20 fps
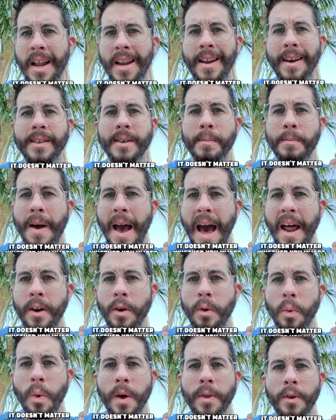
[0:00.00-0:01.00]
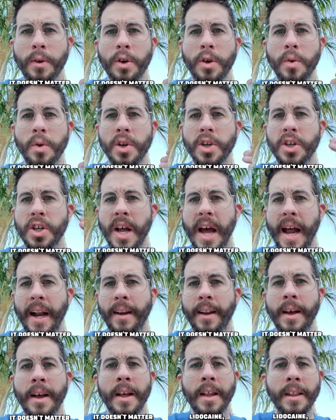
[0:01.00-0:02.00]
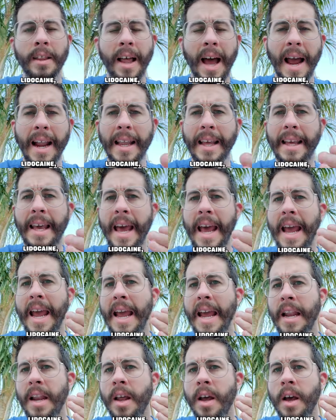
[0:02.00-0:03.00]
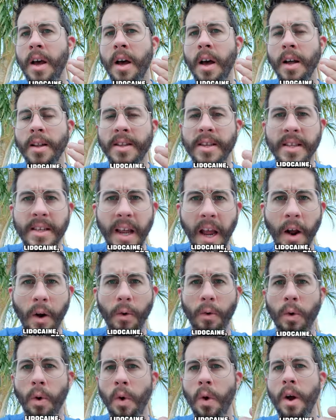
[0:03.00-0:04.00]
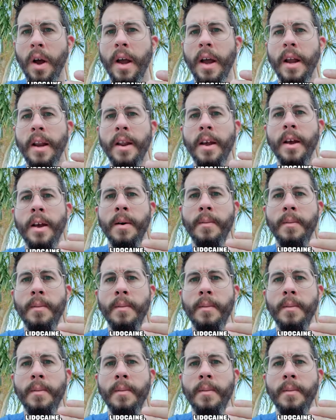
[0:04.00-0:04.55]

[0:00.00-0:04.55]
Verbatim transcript: it doesn't matter whether you inject lidocaine, a steroid,